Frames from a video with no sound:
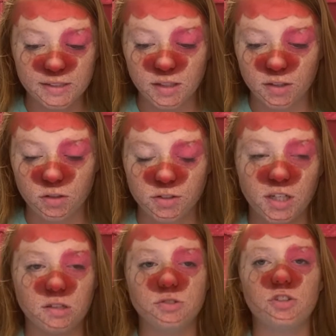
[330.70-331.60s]
little
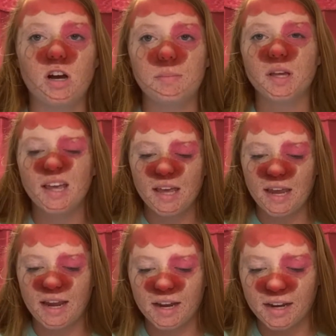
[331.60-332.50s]
teardrop,
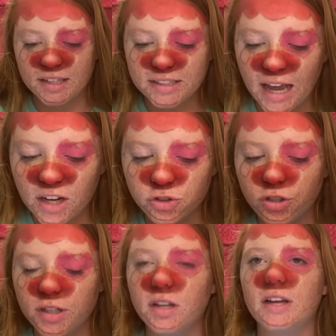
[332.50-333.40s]
and it's
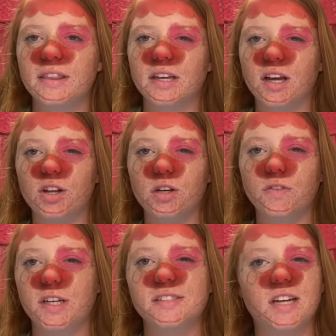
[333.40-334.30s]
actually like the color of
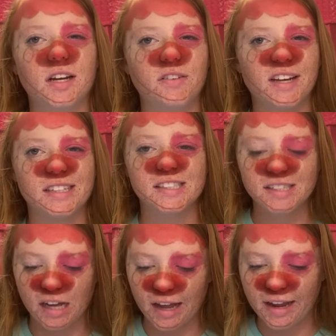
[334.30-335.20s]
it is kind of like a
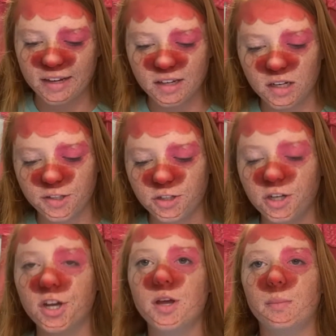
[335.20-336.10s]
cyan color,
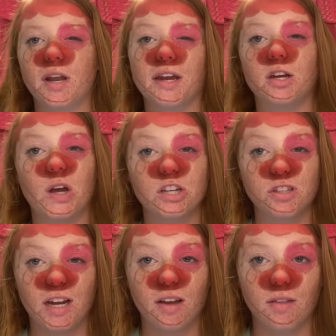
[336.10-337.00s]
but I don't
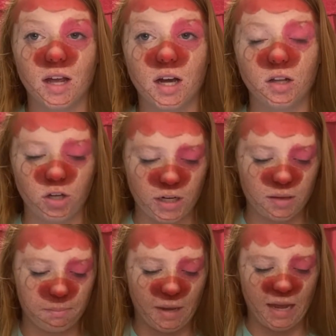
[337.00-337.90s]
actually have that color in a
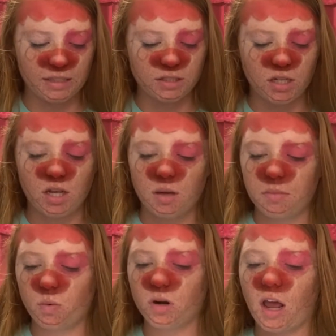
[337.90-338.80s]
matte.
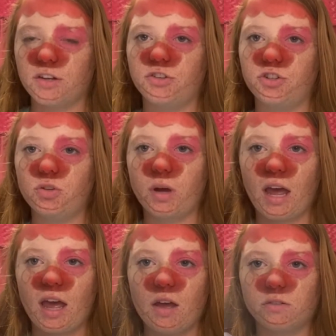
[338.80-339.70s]
But what I do
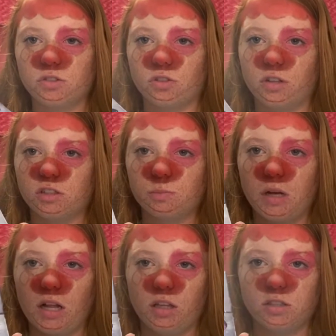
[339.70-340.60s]
have, sorry, this
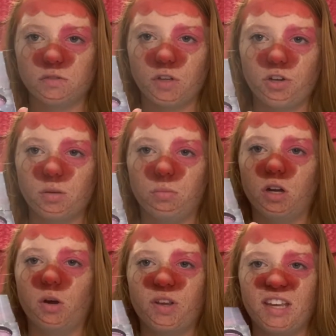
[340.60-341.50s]
palette is very
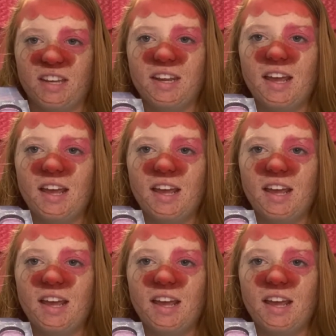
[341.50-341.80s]
broken.